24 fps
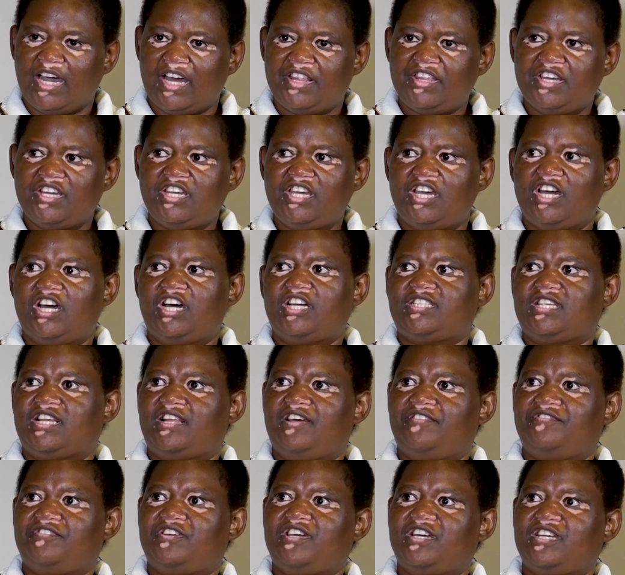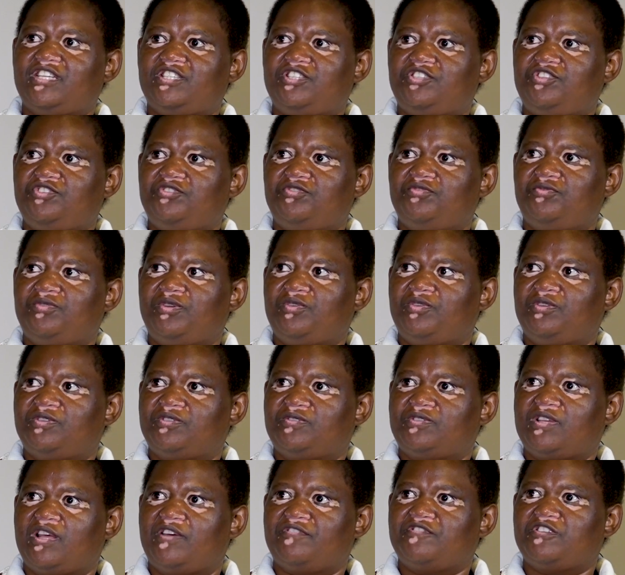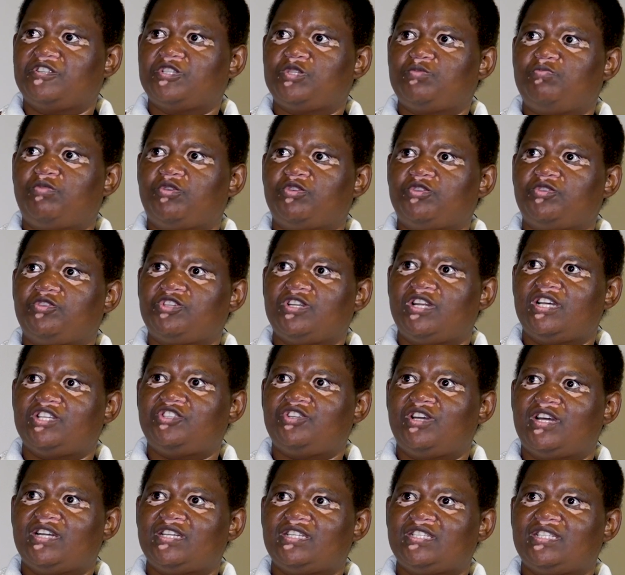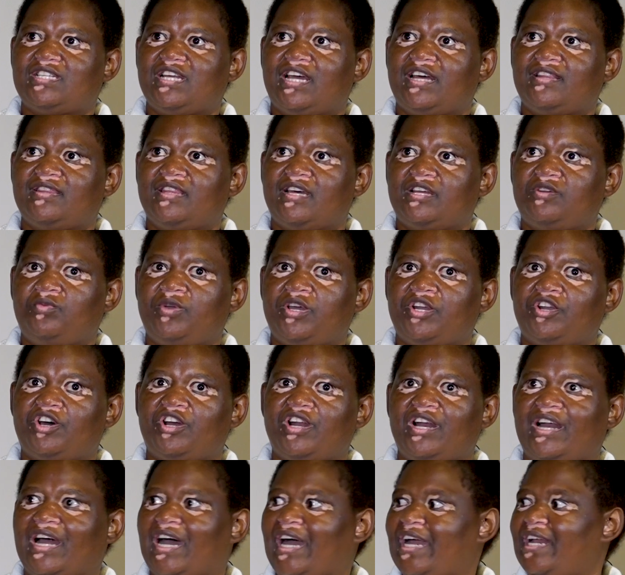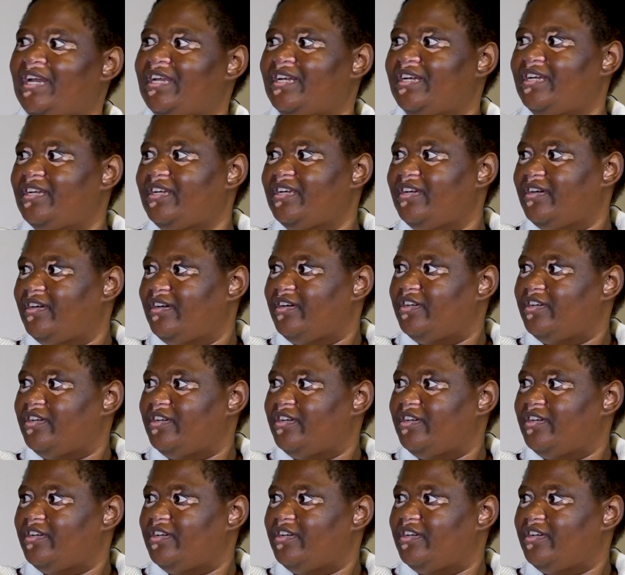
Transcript: I think, South African sport also has to understand that we are not an island.